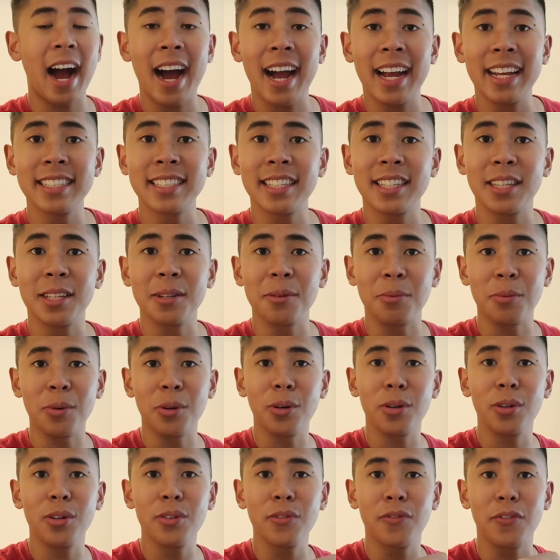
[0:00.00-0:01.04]
eyes in the
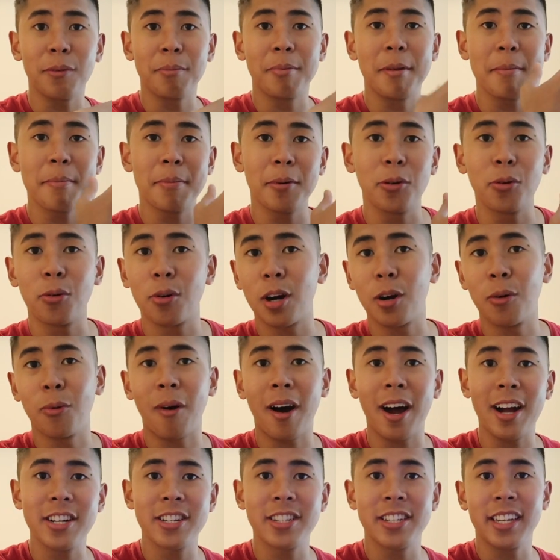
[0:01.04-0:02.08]
world for people who are
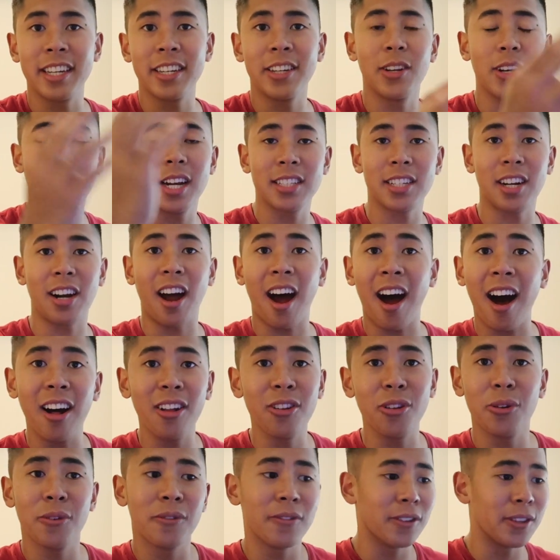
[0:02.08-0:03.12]
watching. You guys are
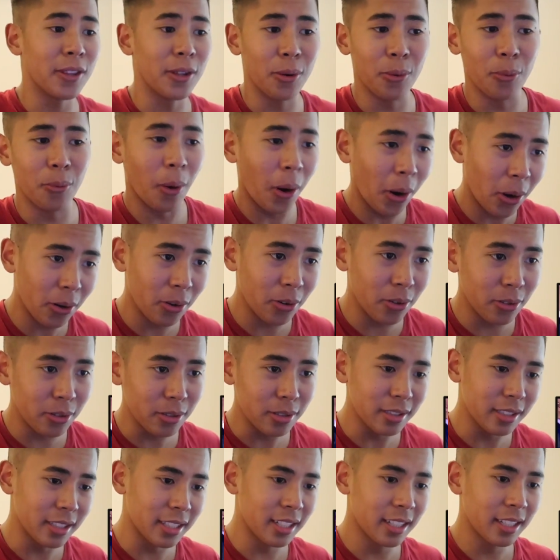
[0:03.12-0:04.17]
all over the world.